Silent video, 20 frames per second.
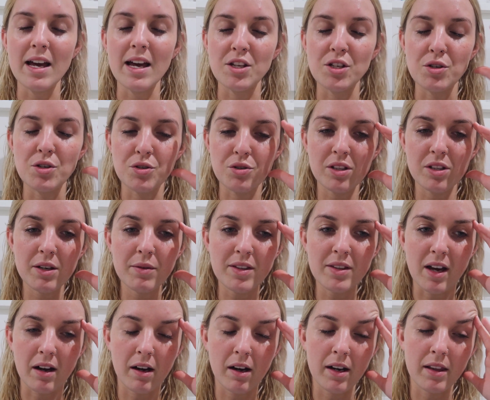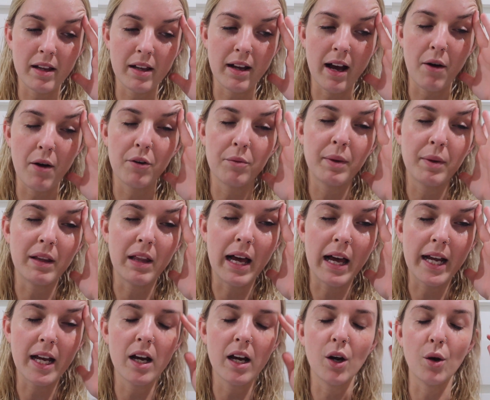And usually with that kind of thing I would be
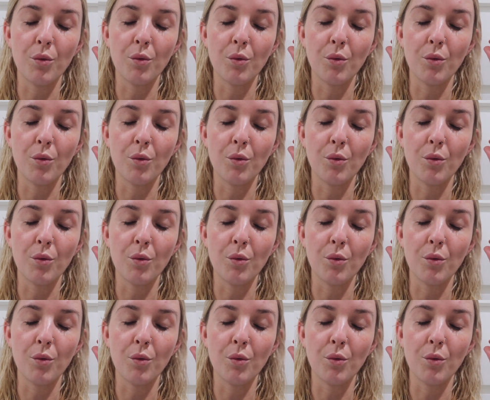like